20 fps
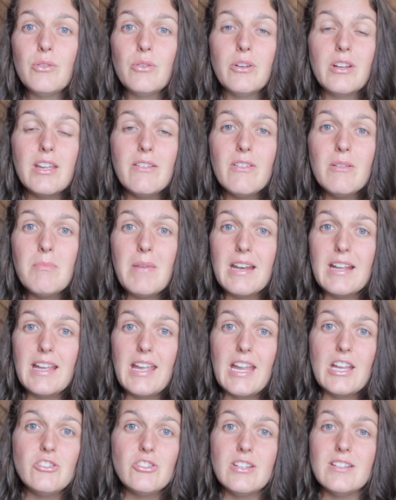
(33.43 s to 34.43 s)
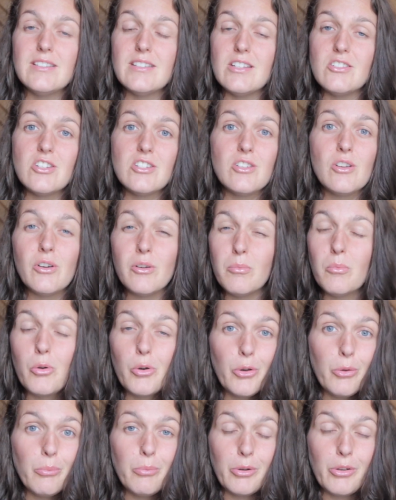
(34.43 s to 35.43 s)
or even medications such as
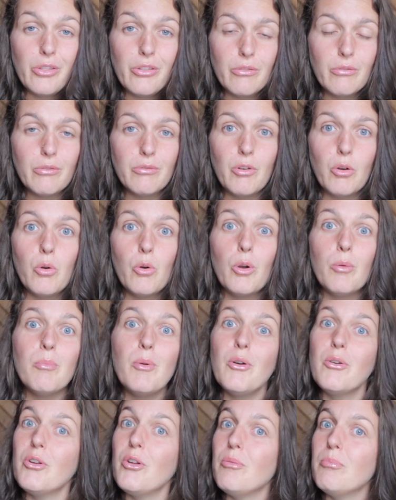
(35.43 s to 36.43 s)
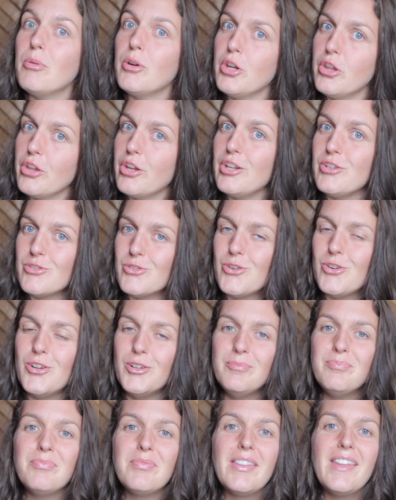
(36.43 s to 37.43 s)
hormonal birth
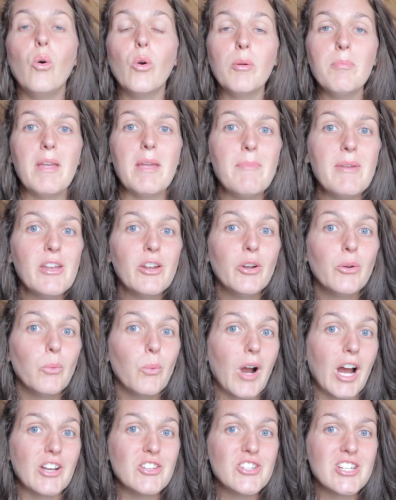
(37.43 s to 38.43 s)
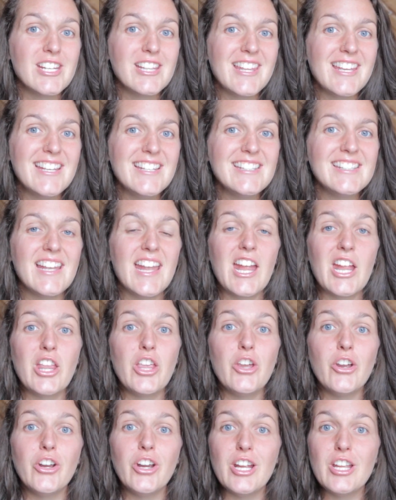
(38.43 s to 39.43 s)
control, or maybe you're watching this
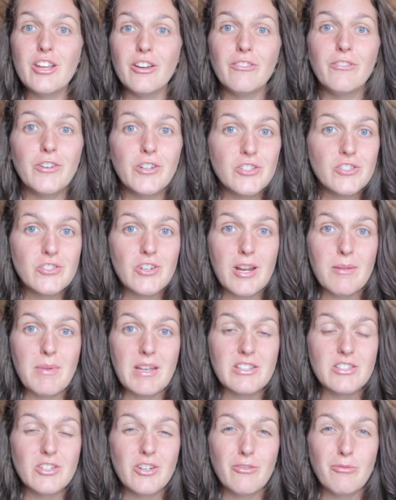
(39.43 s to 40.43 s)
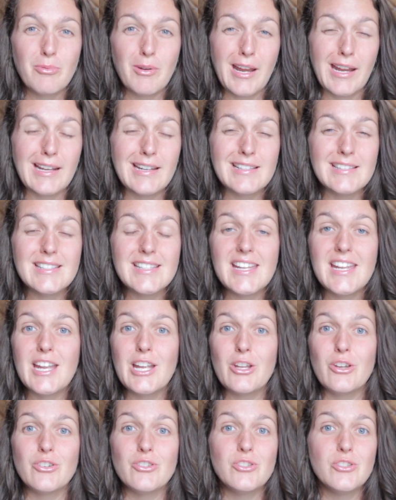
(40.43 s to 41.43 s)
and you're in your first trimester of pregnancy
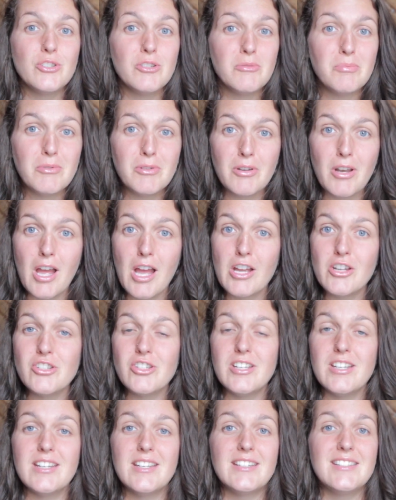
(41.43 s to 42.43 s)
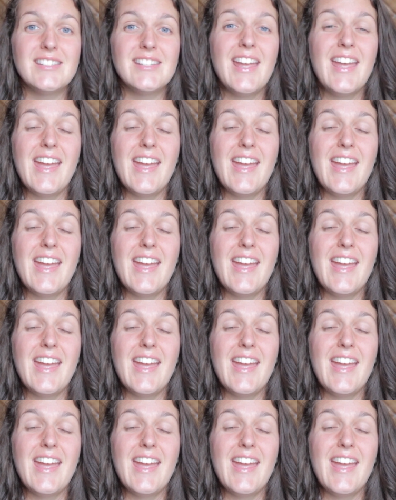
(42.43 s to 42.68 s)
and you're super nauseous